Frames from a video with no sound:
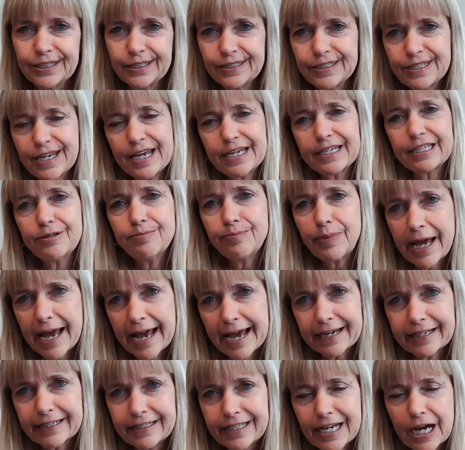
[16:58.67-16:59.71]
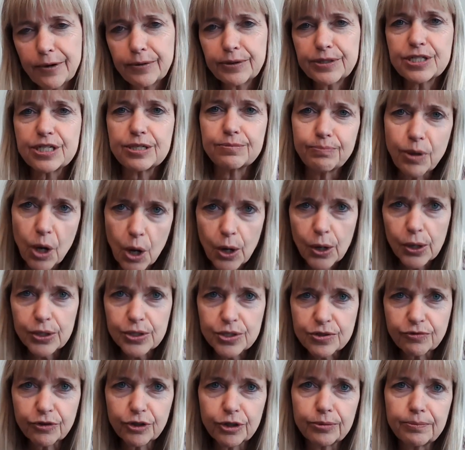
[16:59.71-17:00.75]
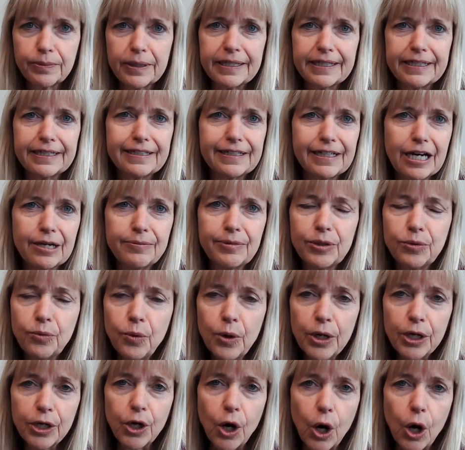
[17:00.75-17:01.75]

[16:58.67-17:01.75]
taken back, and now it's in pause for a minute. I mean, where